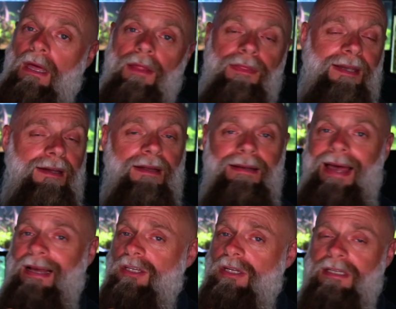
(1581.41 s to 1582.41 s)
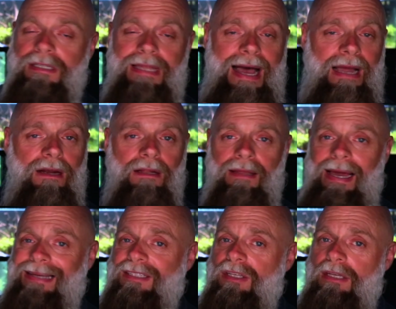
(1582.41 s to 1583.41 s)
The connection is not going to
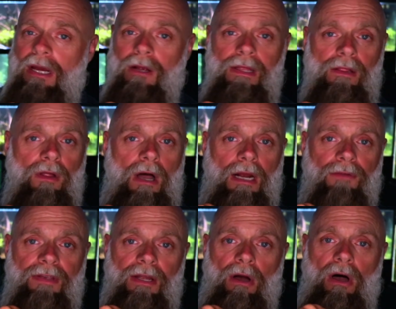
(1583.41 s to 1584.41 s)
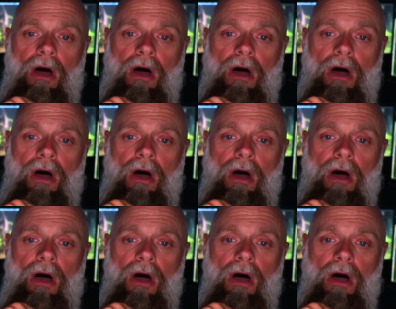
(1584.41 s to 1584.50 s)
last nearly long enough to get